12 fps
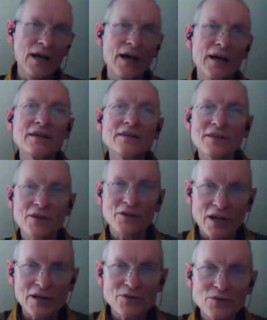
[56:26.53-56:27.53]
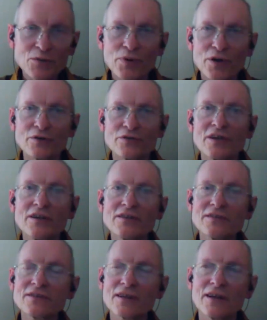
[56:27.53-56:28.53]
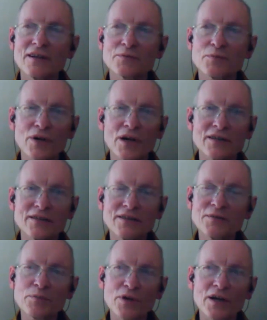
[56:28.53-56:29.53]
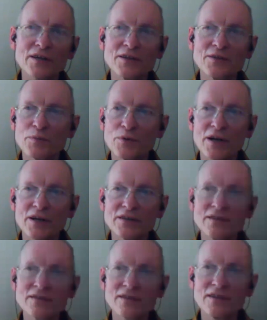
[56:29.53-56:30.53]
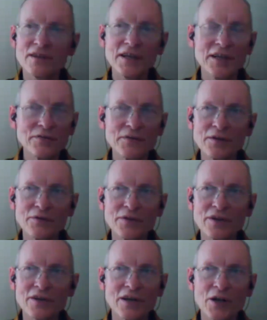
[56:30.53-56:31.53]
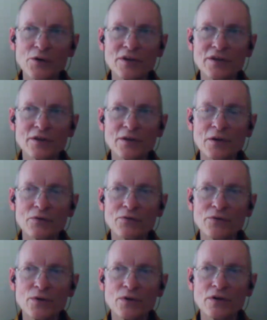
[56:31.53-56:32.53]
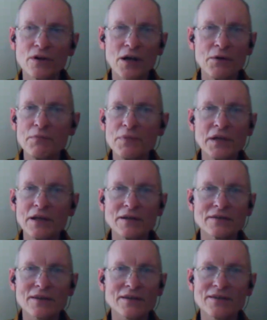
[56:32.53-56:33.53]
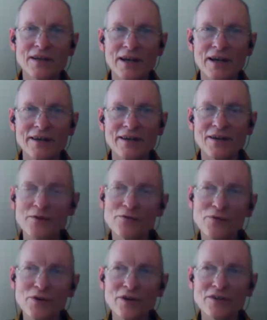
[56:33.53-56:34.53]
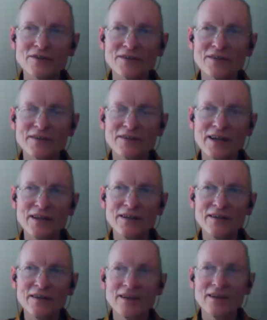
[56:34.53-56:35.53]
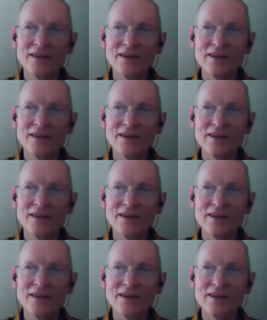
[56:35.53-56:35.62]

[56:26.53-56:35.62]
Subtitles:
And it's a gradual process. It's practice, practice, practice. And even if you can only do it for a minute a day at first, then